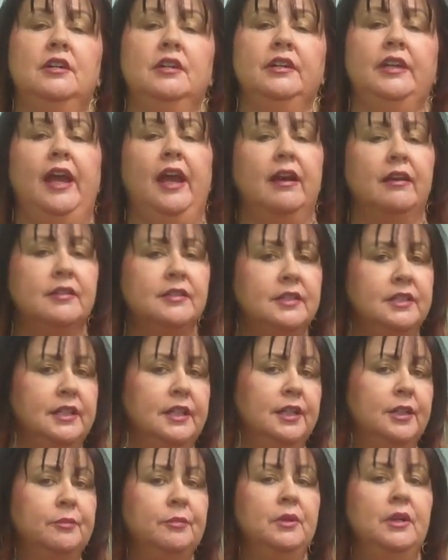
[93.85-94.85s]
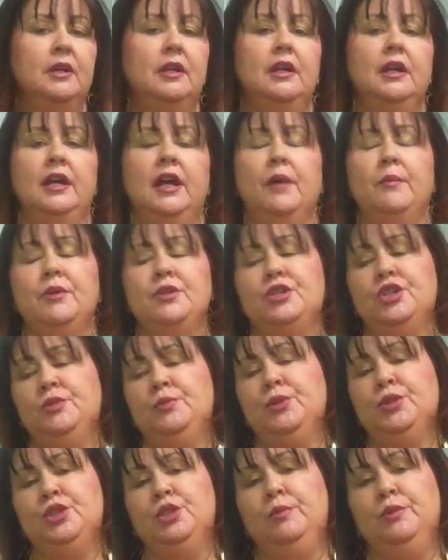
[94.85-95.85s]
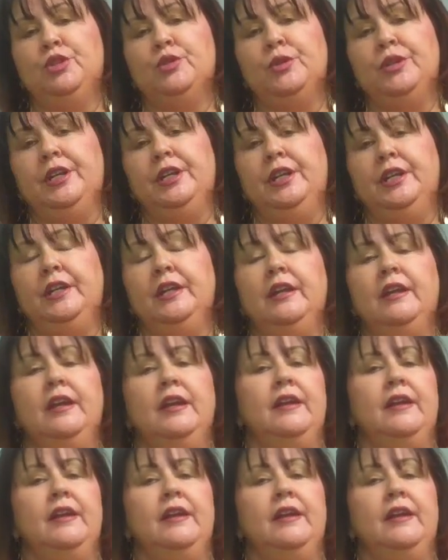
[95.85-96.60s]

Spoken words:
calcium, how much you're supposed to be drinking,